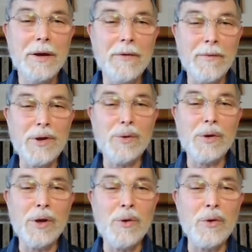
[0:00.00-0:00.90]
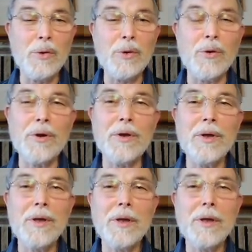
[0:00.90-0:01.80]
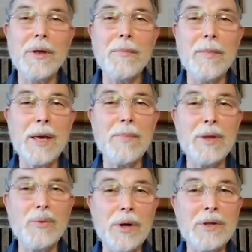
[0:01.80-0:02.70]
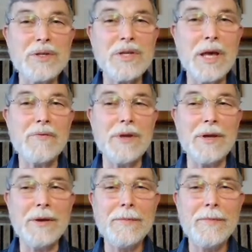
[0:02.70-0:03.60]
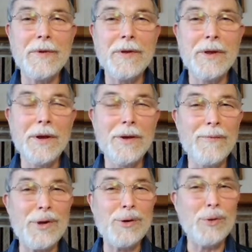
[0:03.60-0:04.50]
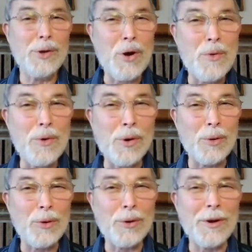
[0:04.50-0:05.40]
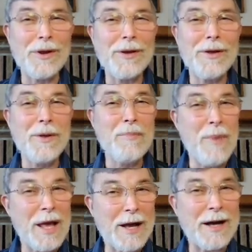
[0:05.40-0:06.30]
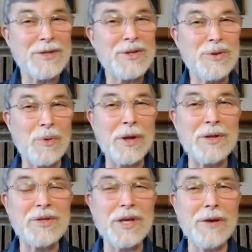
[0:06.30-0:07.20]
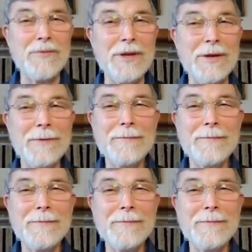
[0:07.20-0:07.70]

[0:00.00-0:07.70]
For you alone, O Lord, make me dwell in safety. For you alone, O Lord, make us dwell in safety.